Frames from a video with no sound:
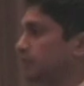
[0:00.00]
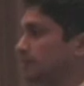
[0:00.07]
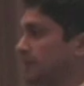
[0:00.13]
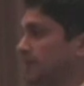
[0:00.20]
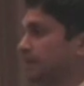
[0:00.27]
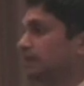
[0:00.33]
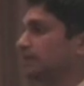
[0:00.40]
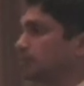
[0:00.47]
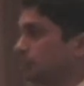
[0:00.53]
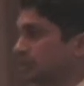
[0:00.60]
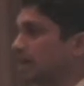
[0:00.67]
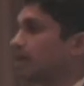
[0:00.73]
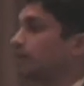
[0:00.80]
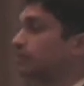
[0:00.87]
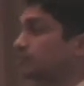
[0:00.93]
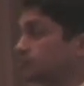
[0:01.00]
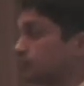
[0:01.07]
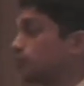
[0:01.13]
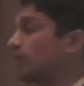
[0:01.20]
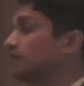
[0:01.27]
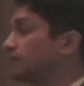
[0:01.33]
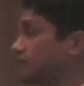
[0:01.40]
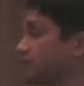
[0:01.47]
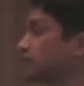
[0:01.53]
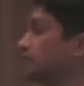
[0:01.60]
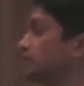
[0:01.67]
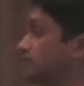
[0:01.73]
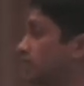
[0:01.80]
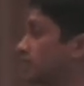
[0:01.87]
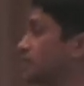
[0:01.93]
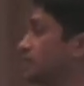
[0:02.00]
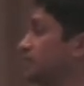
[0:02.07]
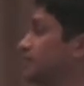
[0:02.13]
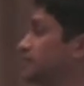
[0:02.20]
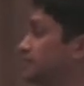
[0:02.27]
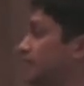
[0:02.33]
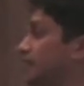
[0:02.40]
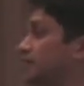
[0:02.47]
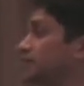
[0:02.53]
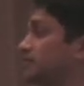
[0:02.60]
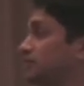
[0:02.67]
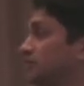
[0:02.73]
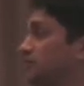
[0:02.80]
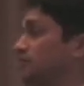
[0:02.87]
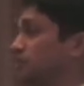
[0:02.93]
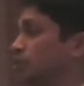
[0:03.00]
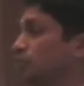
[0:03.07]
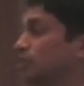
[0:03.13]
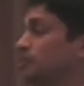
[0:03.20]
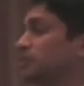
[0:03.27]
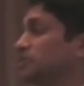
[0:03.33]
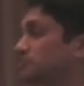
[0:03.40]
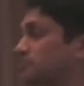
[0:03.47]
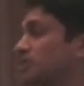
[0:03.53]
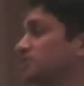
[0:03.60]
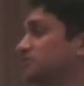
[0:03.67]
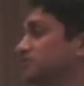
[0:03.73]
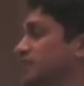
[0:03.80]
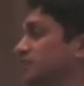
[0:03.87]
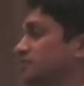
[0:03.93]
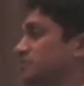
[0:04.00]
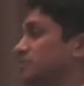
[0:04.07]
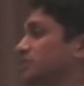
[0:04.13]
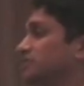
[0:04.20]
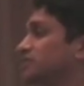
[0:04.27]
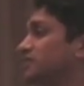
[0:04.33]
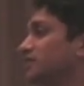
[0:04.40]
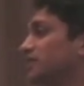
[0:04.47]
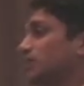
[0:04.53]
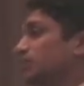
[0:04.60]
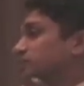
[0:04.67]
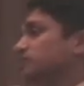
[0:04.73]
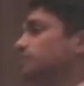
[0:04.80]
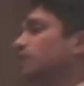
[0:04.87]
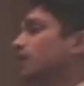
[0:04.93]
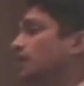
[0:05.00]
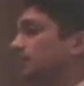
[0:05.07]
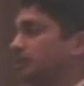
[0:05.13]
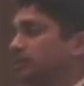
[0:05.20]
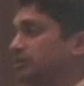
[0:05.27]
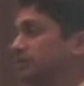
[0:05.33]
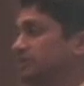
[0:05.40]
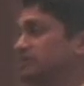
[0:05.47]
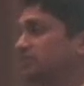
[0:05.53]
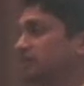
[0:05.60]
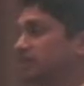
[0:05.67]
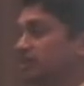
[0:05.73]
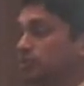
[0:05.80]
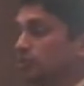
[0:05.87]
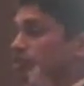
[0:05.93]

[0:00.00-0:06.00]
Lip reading: in the bank, and then we got, quite frankly, lucky that the Nobel Peace Prize announcement went to Muhammad Yunus. And then